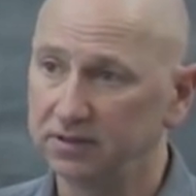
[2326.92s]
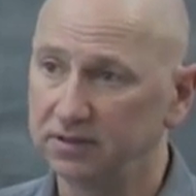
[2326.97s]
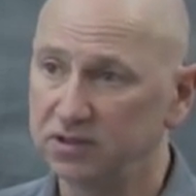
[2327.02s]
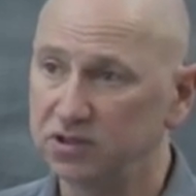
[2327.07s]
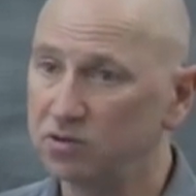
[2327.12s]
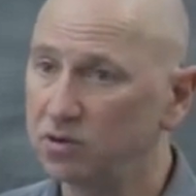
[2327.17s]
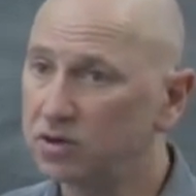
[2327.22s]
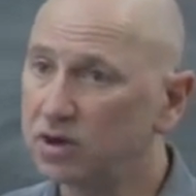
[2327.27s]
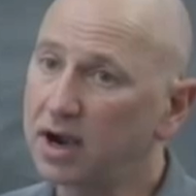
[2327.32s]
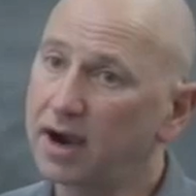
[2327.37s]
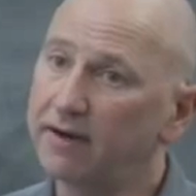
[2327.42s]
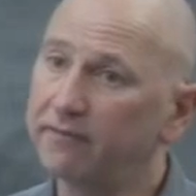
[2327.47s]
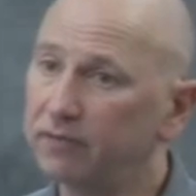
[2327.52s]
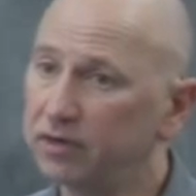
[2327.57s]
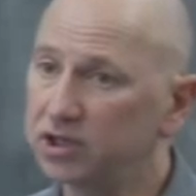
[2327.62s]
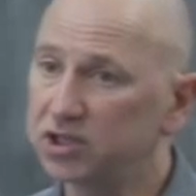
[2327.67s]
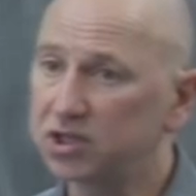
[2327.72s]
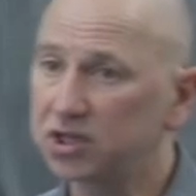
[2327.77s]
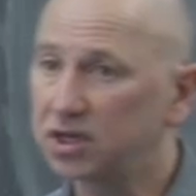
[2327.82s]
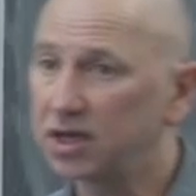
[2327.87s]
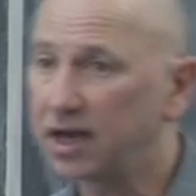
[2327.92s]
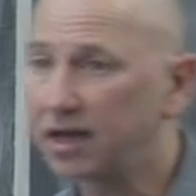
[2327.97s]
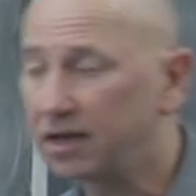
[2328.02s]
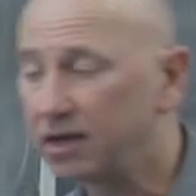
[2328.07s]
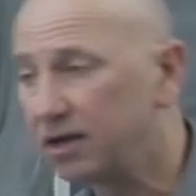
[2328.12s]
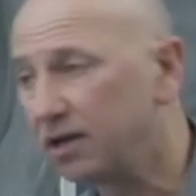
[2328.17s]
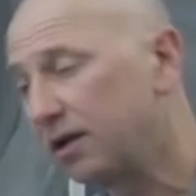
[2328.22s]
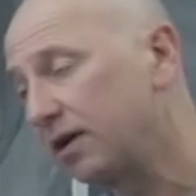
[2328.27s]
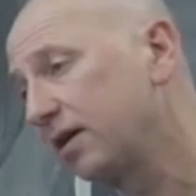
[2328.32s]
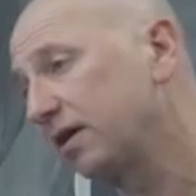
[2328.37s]
There's no coverage
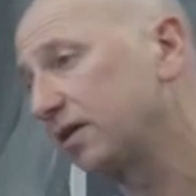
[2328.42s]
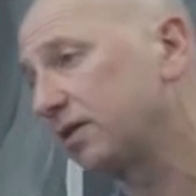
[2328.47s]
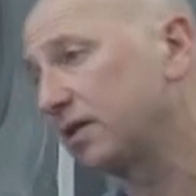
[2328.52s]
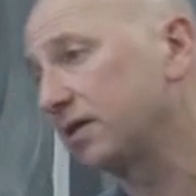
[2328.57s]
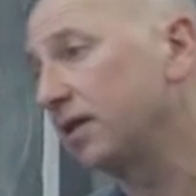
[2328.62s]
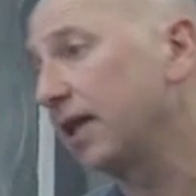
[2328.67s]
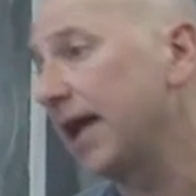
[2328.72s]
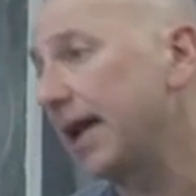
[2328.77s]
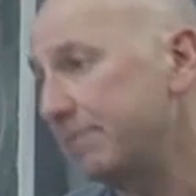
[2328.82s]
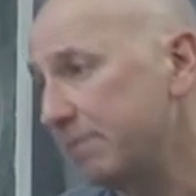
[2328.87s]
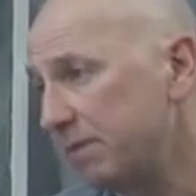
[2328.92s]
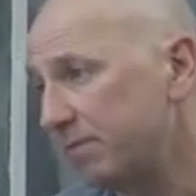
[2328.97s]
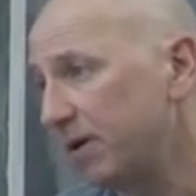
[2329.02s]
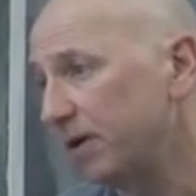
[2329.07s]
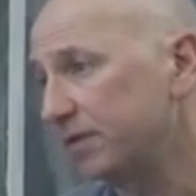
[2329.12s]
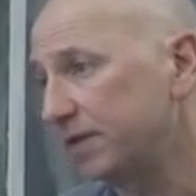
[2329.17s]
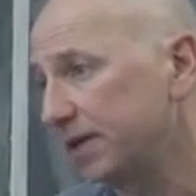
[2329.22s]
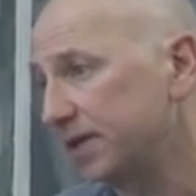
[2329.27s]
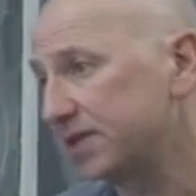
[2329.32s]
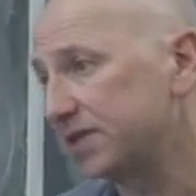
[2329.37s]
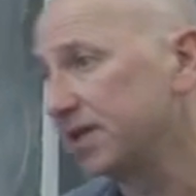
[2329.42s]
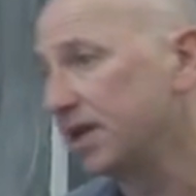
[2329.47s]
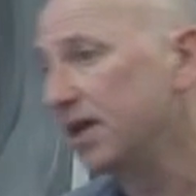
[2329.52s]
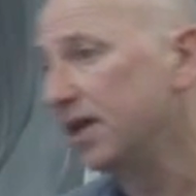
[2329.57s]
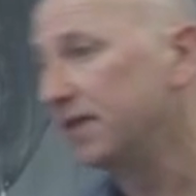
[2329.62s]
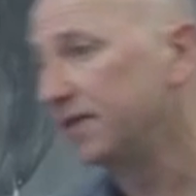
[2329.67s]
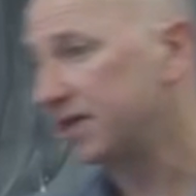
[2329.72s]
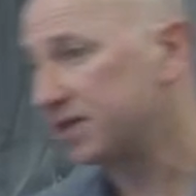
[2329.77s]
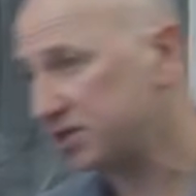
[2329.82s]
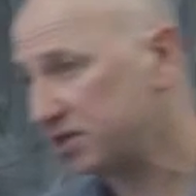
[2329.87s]
claim about this.
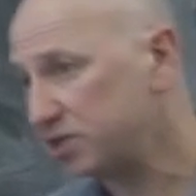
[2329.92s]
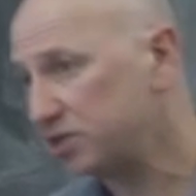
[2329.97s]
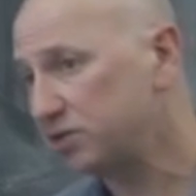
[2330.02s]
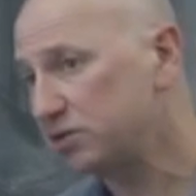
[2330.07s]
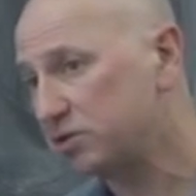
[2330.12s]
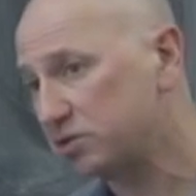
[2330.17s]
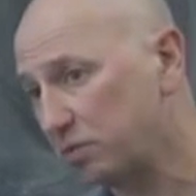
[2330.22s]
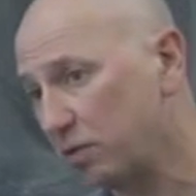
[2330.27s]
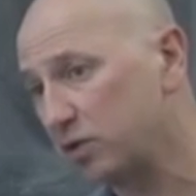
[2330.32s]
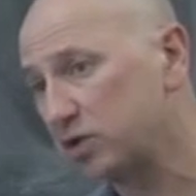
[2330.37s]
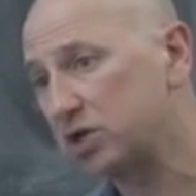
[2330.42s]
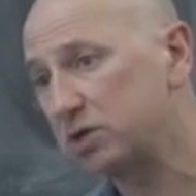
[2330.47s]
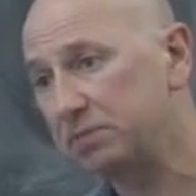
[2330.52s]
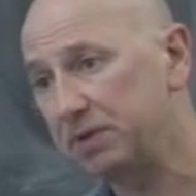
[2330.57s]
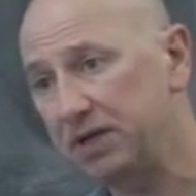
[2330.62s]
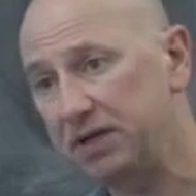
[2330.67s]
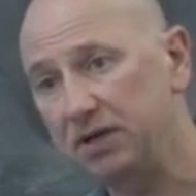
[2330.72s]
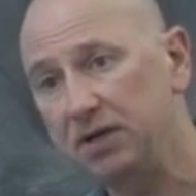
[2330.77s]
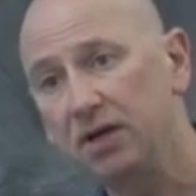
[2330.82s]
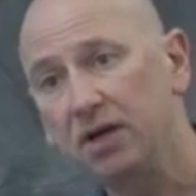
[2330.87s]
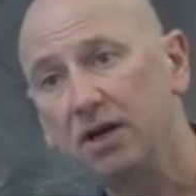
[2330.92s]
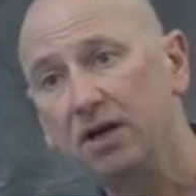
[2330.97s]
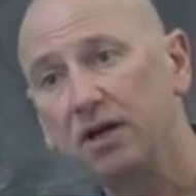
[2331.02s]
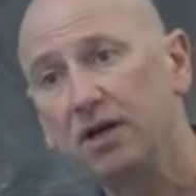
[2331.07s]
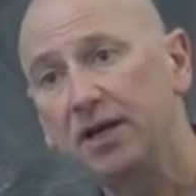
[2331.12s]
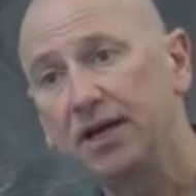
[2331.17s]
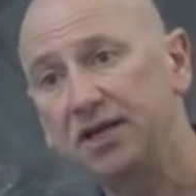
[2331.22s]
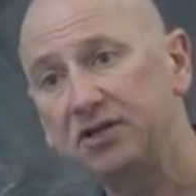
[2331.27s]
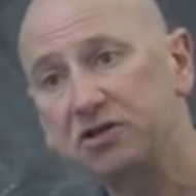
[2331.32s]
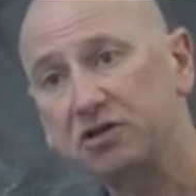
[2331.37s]
This is supposed to be
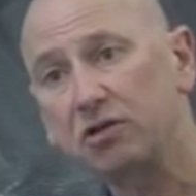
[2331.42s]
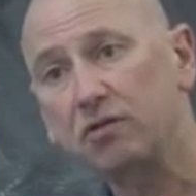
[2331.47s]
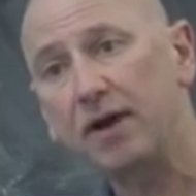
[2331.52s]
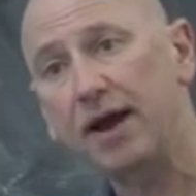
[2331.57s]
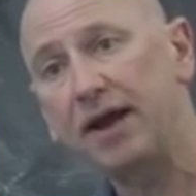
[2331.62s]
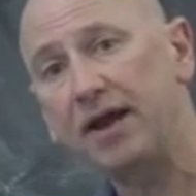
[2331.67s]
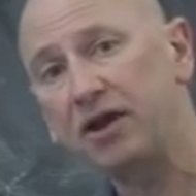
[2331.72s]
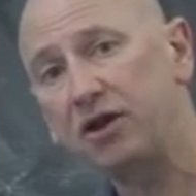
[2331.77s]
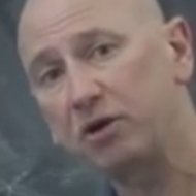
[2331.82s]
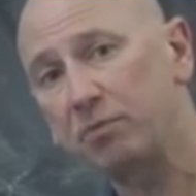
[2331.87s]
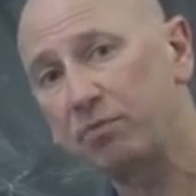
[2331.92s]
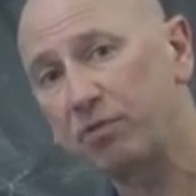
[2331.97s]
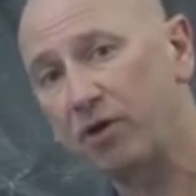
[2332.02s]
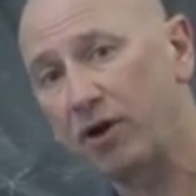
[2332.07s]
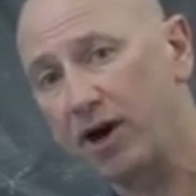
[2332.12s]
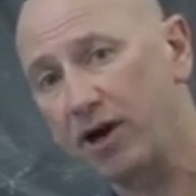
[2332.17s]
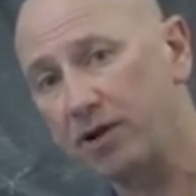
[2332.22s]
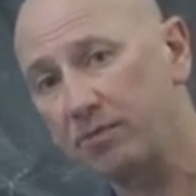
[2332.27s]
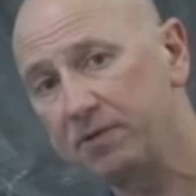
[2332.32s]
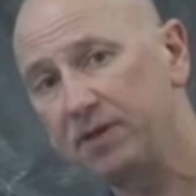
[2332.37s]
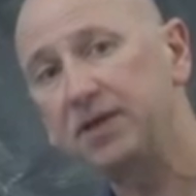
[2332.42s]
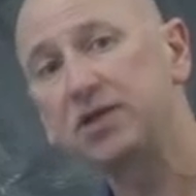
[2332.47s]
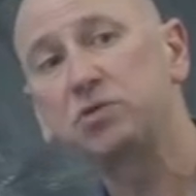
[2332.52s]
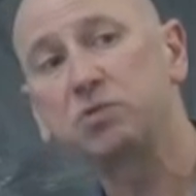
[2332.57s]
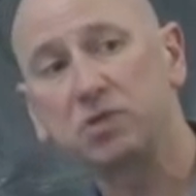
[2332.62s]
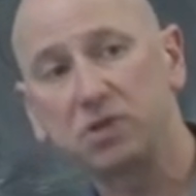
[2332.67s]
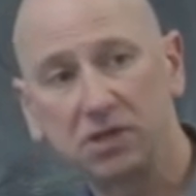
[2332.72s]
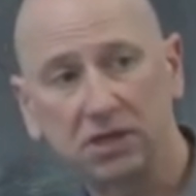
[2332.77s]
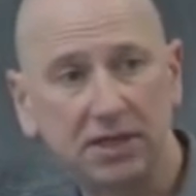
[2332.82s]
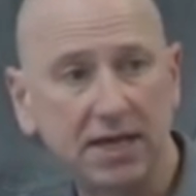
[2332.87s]
integrating your prior
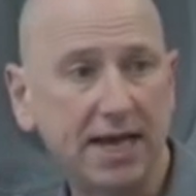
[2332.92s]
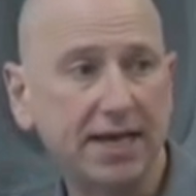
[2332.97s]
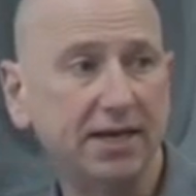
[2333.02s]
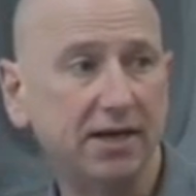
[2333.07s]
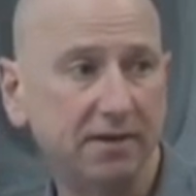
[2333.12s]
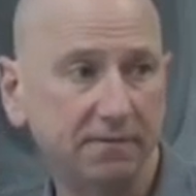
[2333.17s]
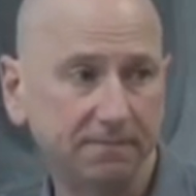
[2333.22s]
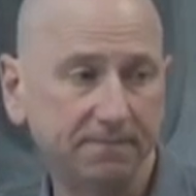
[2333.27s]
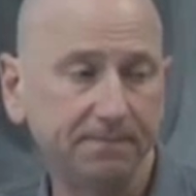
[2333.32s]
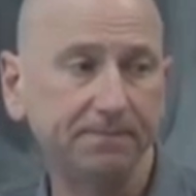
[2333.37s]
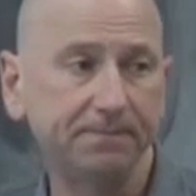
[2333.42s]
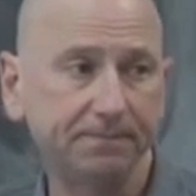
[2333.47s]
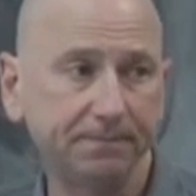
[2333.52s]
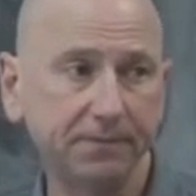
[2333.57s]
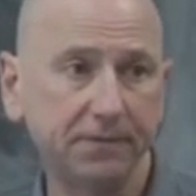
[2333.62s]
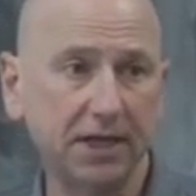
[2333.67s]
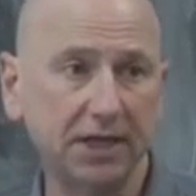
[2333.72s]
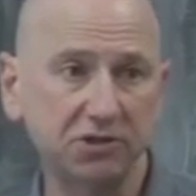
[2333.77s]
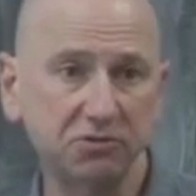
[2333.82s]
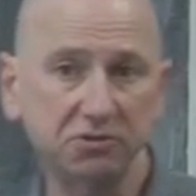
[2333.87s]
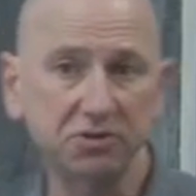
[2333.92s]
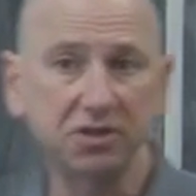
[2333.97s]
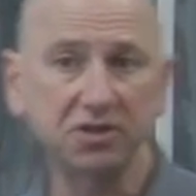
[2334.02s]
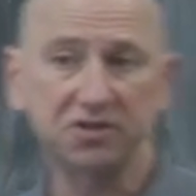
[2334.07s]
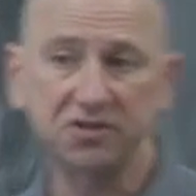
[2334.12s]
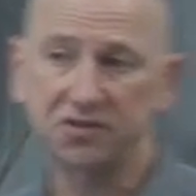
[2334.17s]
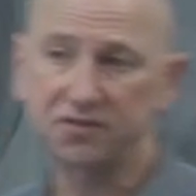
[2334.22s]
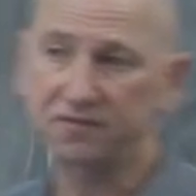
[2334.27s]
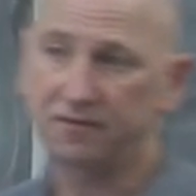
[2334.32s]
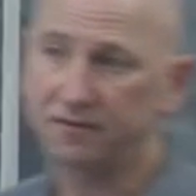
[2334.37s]
beliefs with the data. That's what
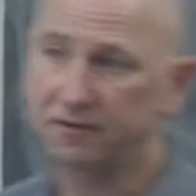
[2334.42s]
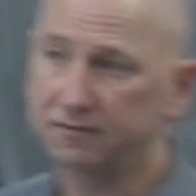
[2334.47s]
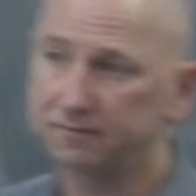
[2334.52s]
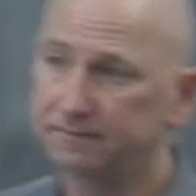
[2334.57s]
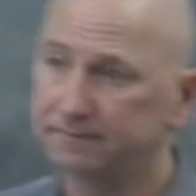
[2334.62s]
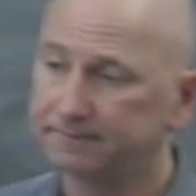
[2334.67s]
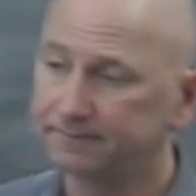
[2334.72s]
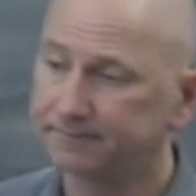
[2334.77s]
this is for.